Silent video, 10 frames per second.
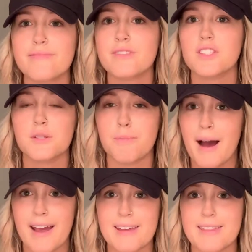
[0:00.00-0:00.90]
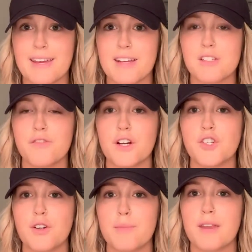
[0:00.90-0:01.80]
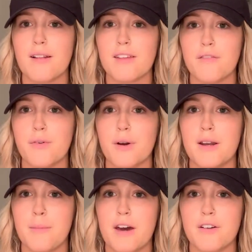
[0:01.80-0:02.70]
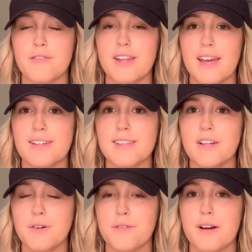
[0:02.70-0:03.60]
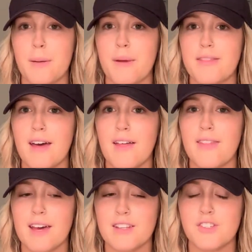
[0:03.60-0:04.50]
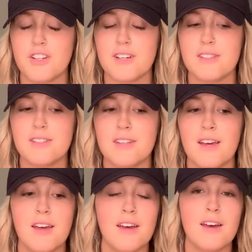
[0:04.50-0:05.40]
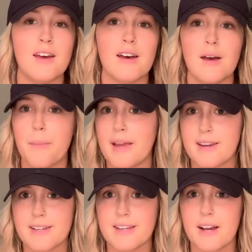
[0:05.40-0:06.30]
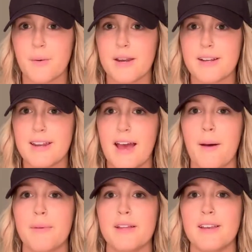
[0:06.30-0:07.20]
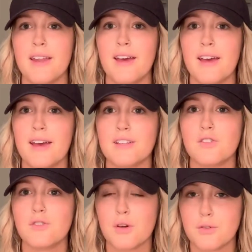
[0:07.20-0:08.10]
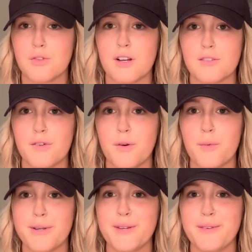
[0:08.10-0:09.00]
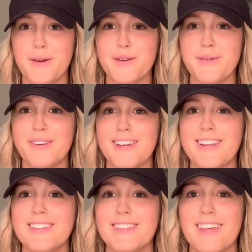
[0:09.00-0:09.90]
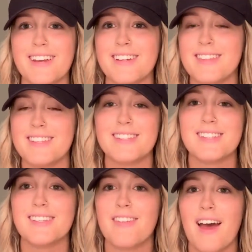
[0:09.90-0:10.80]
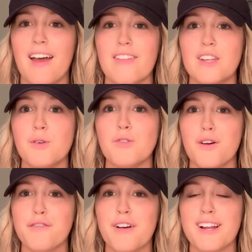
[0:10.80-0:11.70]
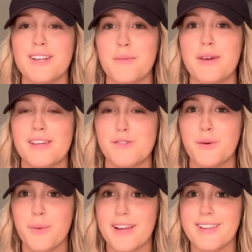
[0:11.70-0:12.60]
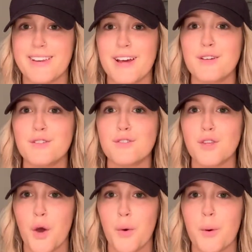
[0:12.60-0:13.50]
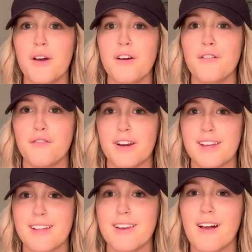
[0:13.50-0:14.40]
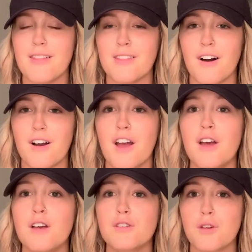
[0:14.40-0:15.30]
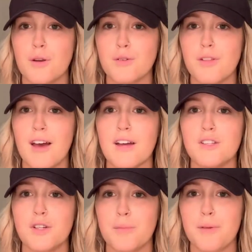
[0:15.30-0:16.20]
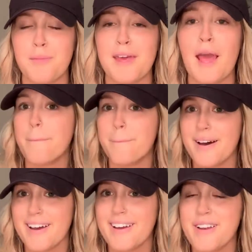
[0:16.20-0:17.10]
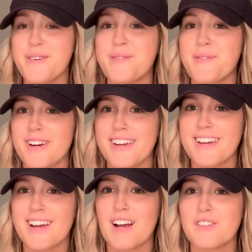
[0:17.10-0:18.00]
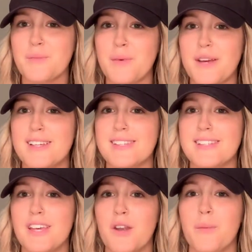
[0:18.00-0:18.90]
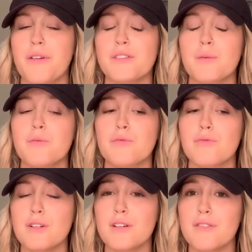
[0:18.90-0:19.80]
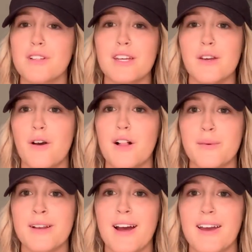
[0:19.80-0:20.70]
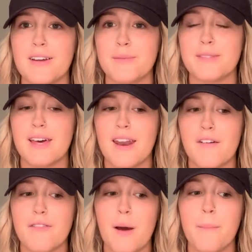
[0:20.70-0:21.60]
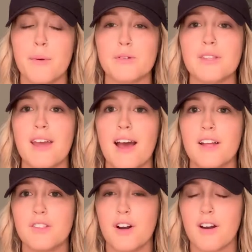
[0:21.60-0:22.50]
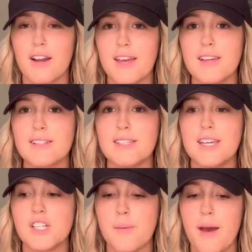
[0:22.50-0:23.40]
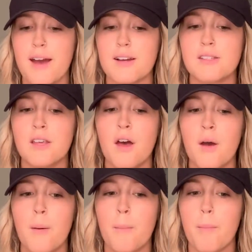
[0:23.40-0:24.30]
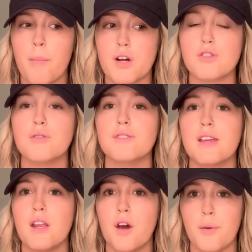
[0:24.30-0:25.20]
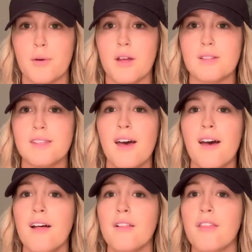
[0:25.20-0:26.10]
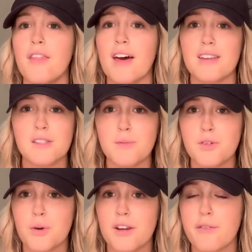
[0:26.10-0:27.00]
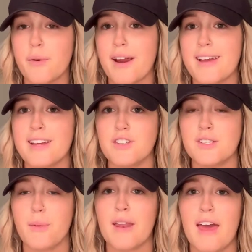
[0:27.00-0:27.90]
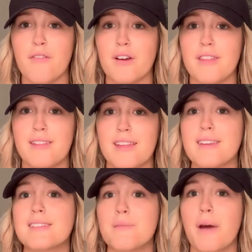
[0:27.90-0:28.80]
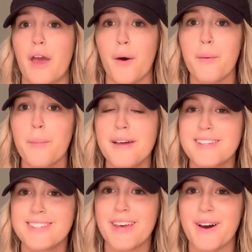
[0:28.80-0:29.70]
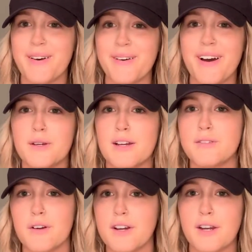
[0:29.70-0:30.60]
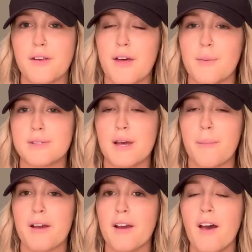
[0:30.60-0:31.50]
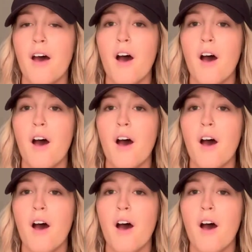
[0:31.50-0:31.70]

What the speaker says: just buying things for a trip that I leave for in a matter of days. I don't recommend that. That is just a panic attack waiting to happen. So stressful when you know you need like this and that, and then you don't find it because you waited so freaking long. So don't do that. Don't be me. But we're gonna kick off spooky season with some really cute Halloween items that I found mostly at Target, TJ Maxx, Marshalls, and HomeGoods. That is the majority of where I get just about everything that is in my home. So you guys already knew that was coming.